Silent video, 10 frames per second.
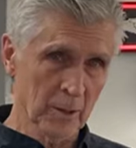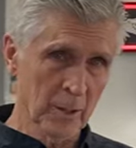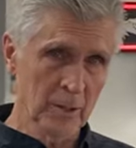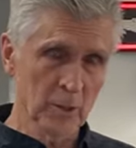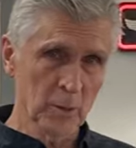
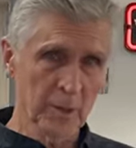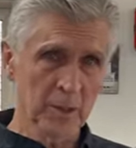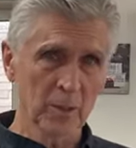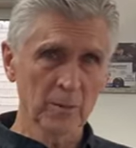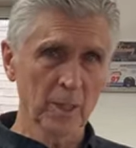trying to
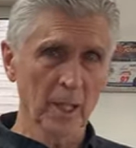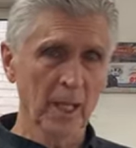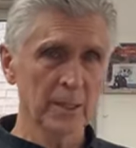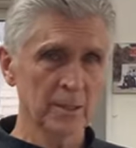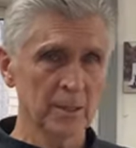squeeze out the
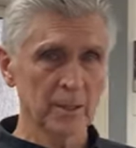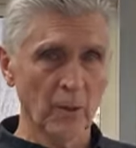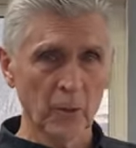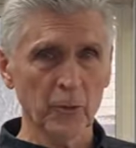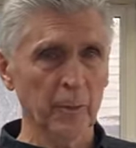last
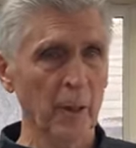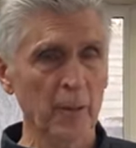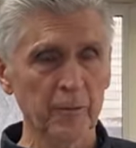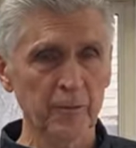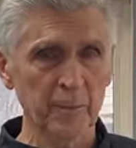
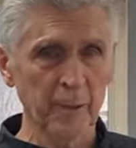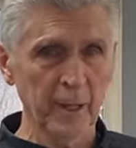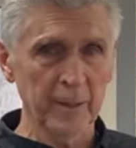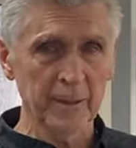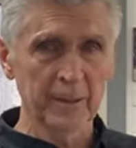horsepower from
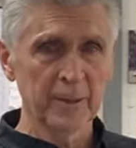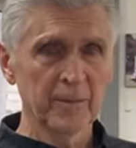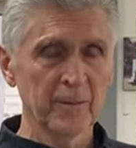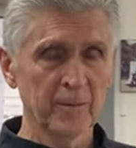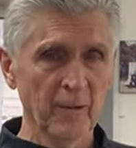that
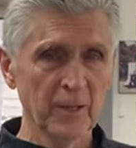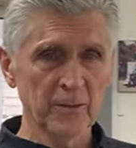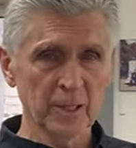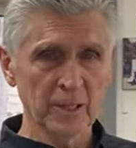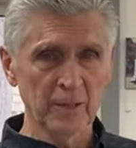
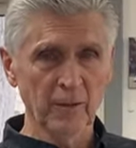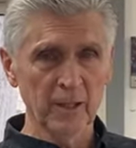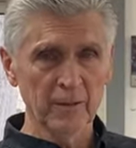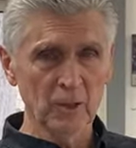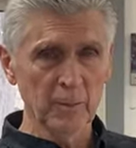
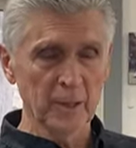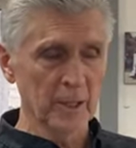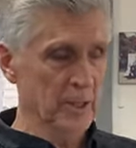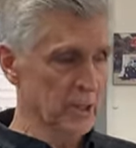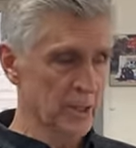565 cubic
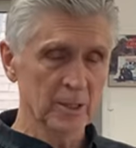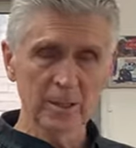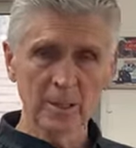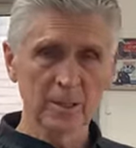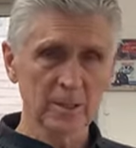inch
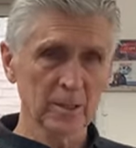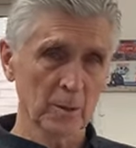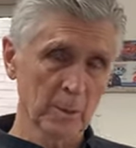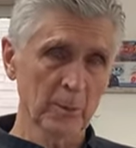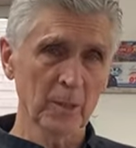engine. It's
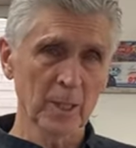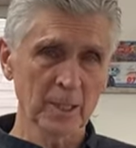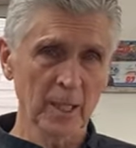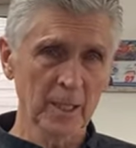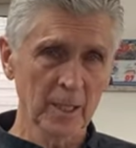going to be pretty
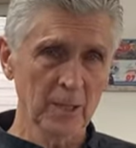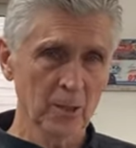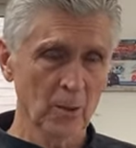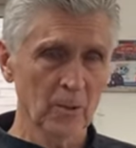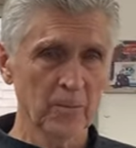exciting.
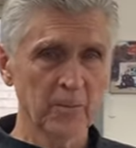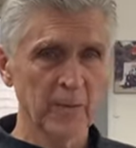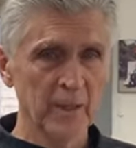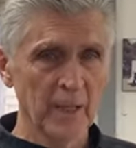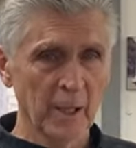So
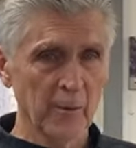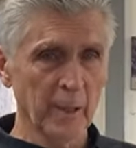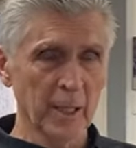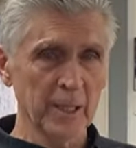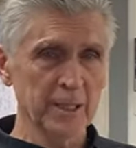
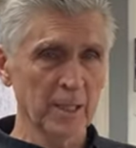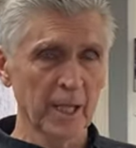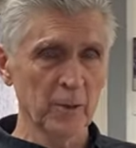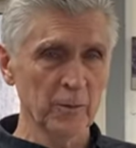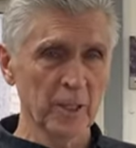Everybody likes
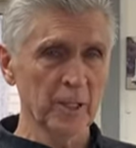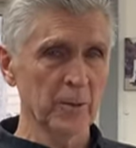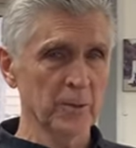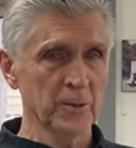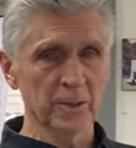dyno
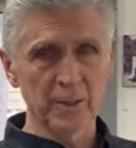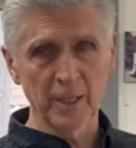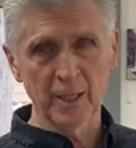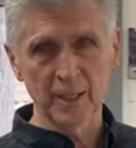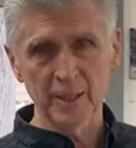videos,
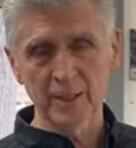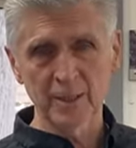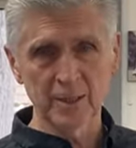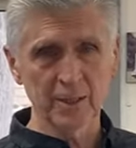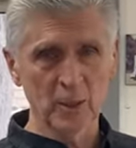and
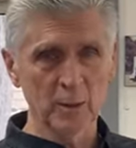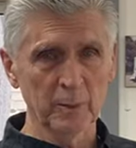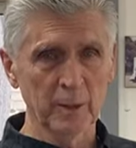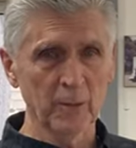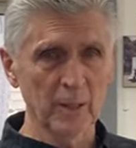this is going to
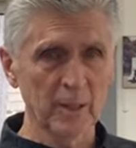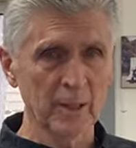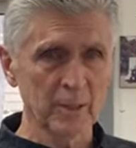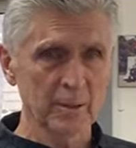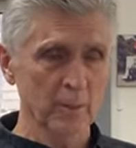be one
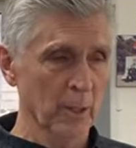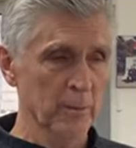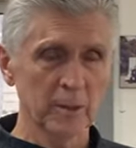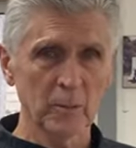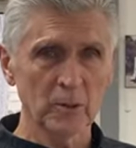that's
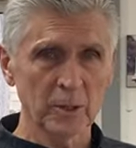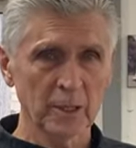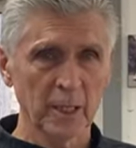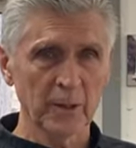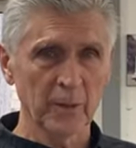probably the most
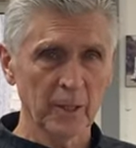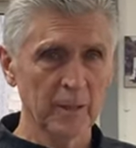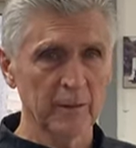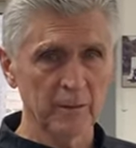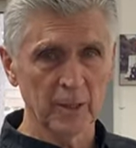exciting one
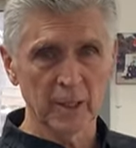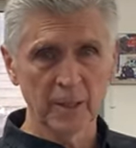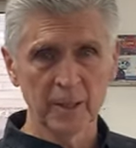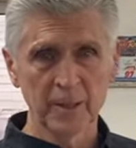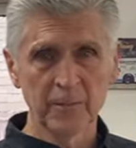I've ever
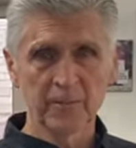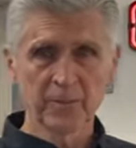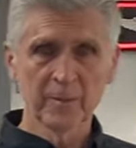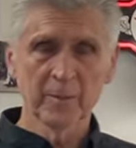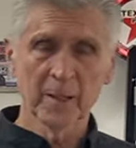done.
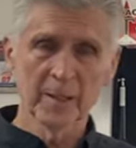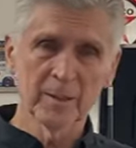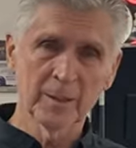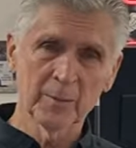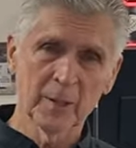But
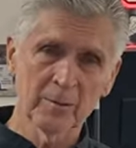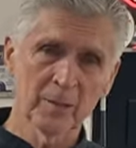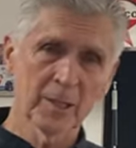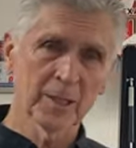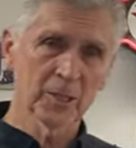I'm not
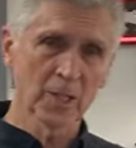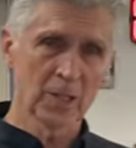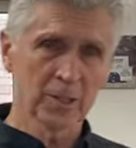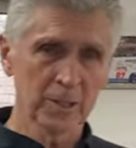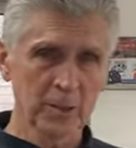really in charge of